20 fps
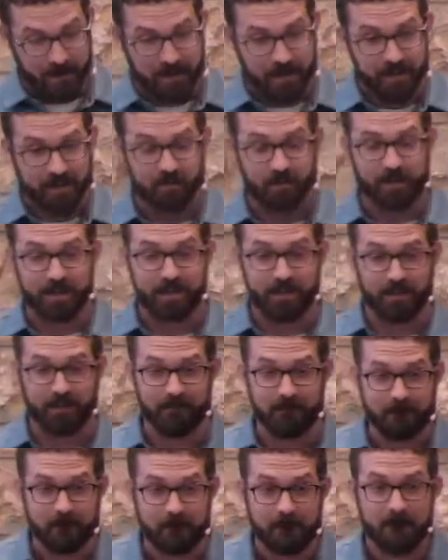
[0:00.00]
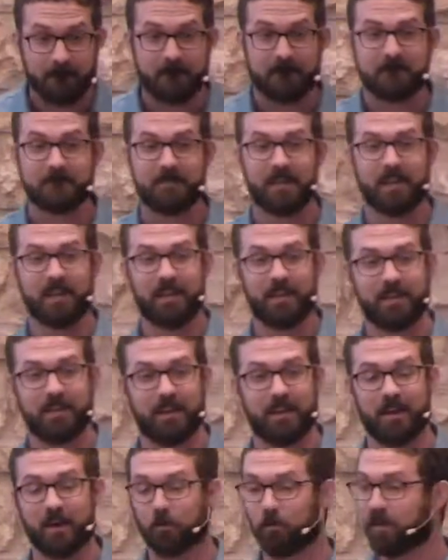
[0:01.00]
So I did, and
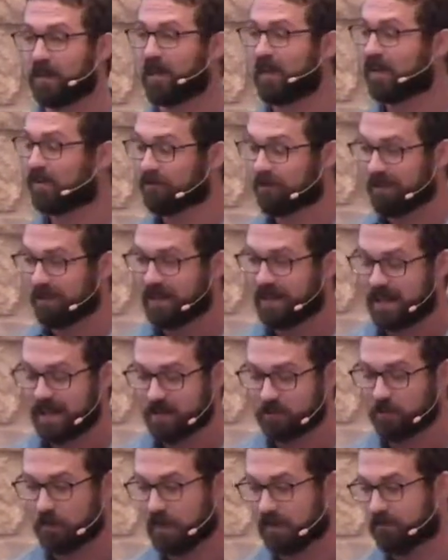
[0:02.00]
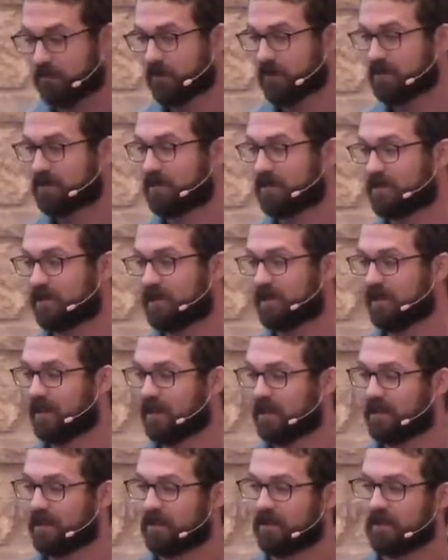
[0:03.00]
uh, we ate a really nice breakfast, and
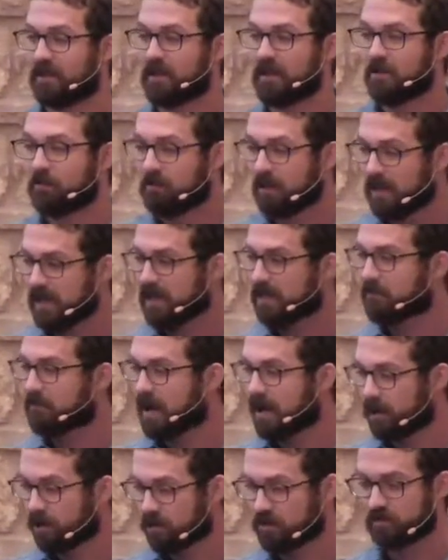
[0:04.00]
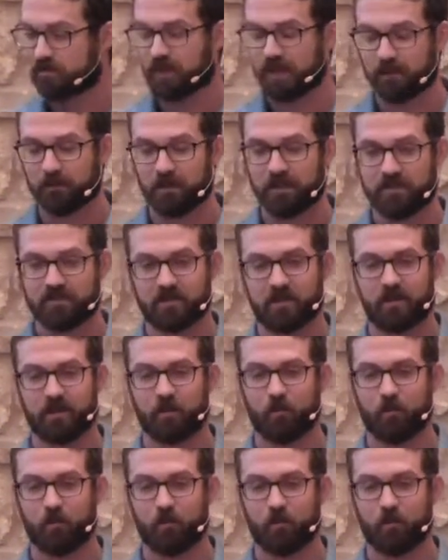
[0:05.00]
then me and my host family started